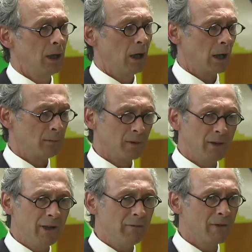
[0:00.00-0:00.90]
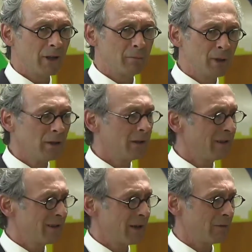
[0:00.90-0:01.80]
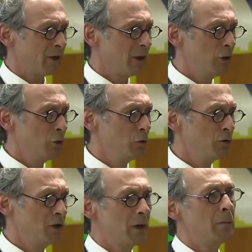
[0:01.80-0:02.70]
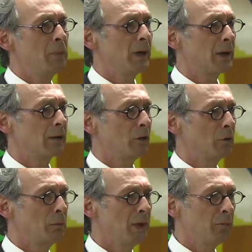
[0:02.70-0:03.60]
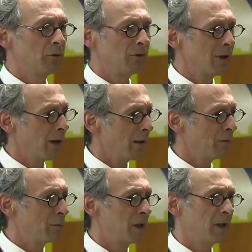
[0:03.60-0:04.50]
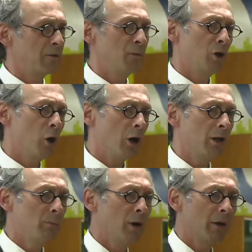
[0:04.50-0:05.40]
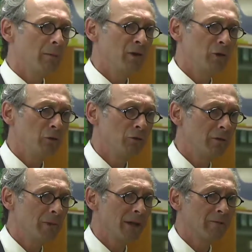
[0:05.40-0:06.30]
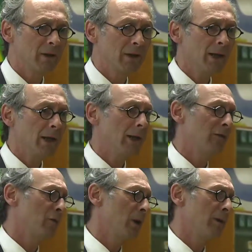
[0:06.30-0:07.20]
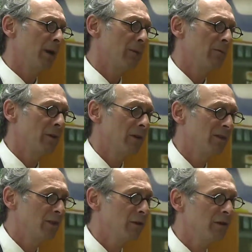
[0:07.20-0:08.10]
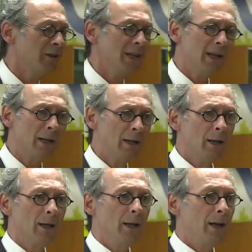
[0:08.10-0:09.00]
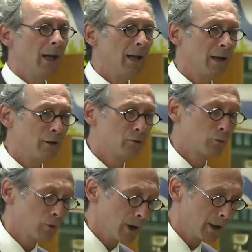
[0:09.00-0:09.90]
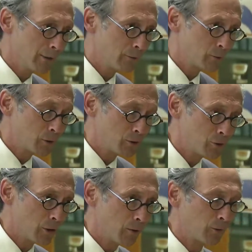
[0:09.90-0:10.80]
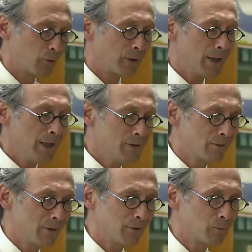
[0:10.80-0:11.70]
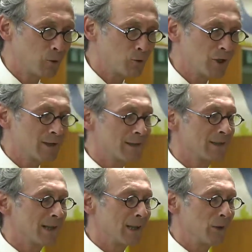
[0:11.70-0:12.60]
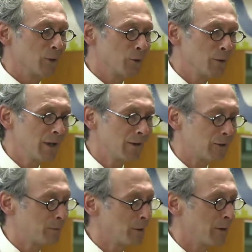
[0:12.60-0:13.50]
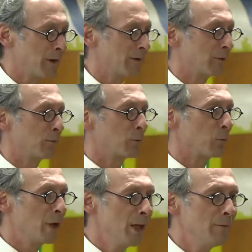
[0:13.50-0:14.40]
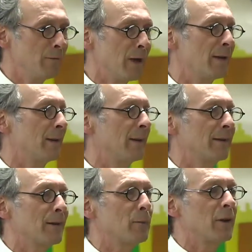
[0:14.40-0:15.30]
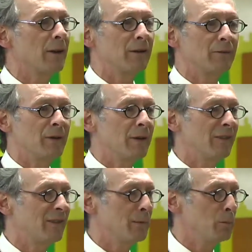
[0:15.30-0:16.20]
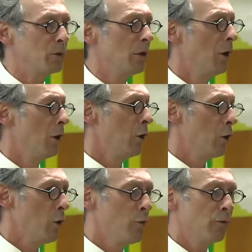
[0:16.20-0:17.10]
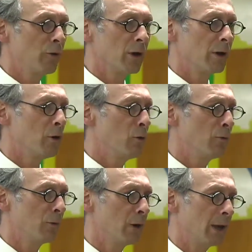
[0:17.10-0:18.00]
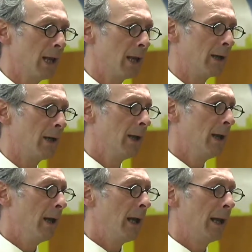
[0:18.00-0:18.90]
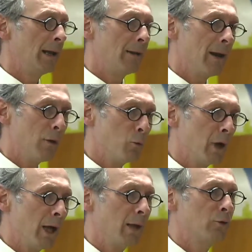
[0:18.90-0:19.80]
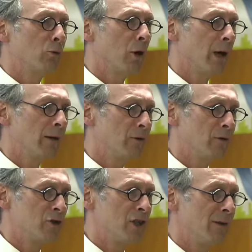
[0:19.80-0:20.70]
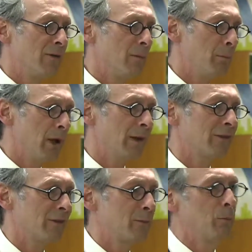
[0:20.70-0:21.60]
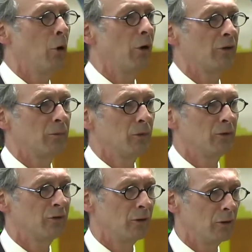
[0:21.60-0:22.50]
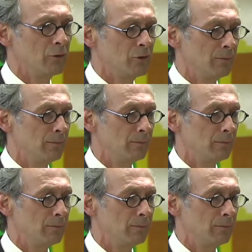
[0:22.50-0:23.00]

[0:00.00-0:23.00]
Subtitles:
I believe that buildings have huge impact on people's lives because we occupy them and use them every day. So I take them very seriously, and I try to do a good job. So on each of these projects, it's like a learning experience of reinventing something that's very simple over and over again, and in that way trying to achieve the best possible solution.